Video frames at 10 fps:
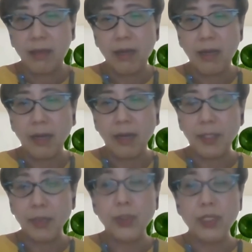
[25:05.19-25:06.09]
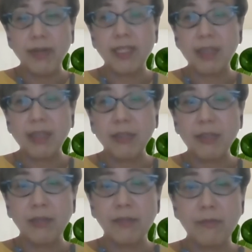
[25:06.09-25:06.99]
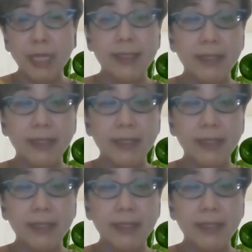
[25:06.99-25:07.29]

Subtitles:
but to do the right thing right.